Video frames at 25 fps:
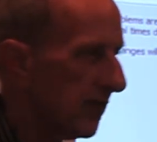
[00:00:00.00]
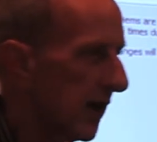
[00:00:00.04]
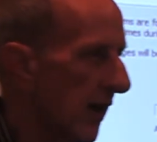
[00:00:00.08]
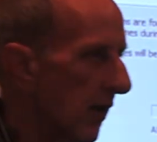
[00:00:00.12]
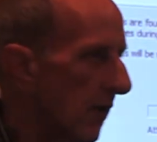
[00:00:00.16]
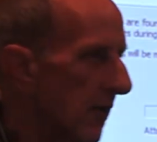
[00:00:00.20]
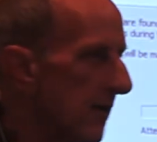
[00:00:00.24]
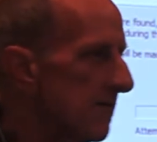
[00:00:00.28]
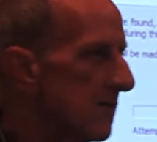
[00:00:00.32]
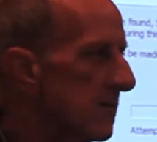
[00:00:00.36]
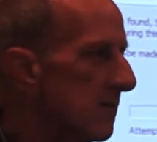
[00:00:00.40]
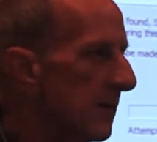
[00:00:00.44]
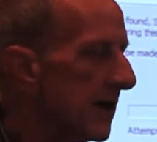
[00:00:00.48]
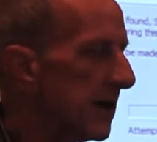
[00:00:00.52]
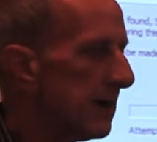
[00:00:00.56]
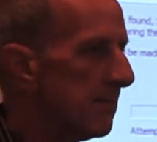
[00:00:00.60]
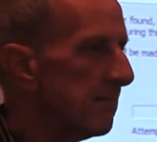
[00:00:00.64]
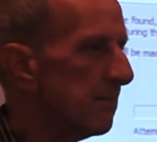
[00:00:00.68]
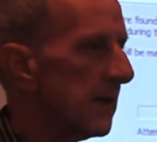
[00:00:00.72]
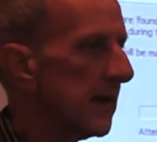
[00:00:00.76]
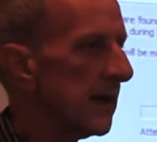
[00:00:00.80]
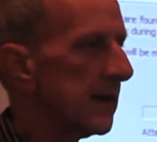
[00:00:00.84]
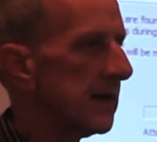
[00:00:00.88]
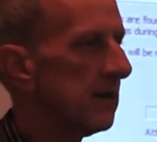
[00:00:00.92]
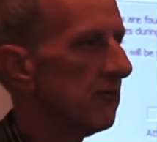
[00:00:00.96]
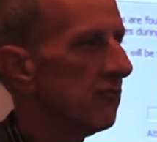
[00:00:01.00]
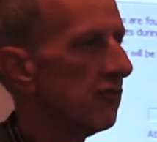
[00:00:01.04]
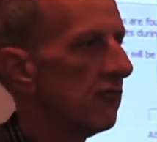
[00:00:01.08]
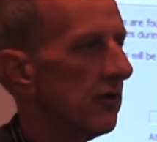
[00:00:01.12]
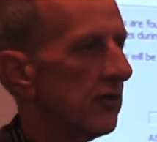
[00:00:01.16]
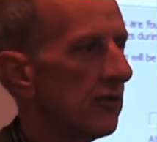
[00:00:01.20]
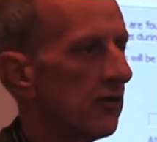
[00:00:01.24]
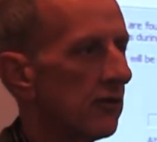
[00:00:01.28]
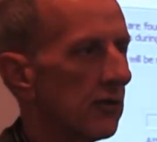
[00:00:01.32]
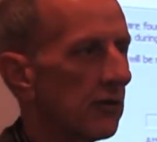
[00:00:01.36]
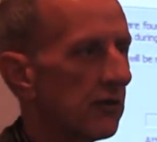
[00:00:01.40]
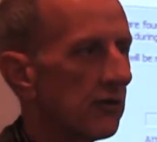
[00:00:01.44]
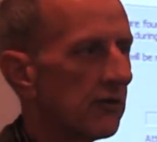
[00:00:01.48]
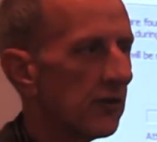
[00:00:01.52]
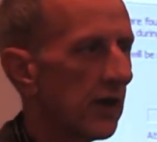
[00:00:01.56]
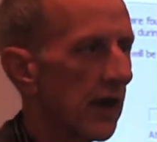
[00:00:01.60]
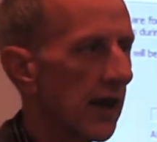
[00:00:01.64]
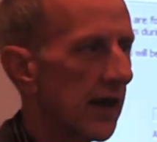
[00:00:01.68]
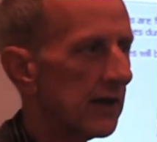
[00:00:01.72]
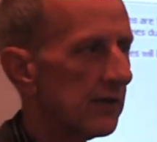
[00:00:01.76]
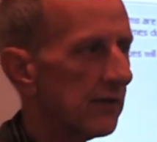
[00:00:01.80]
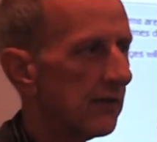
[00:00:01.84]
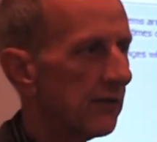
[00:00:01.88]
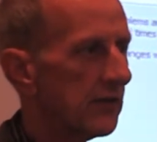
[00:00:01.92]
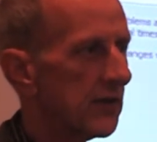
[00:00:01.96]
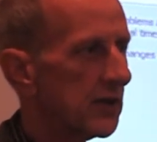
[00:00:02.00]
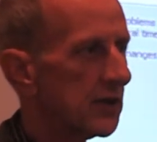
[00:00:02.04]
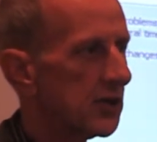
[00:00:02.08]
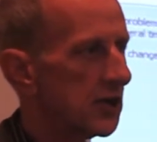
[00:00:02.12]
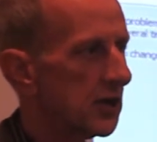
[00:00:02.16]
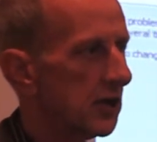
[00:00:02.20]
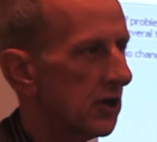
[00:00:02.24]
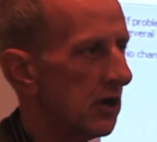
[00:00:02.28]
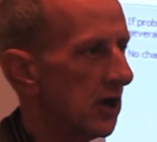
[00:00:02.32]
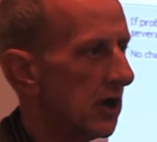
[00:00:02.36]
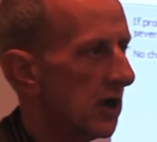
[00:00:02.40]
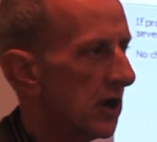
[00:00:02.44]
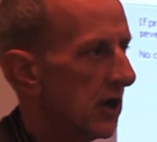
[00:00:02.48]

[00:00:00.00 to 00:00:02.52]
how everybody met each other in science fiction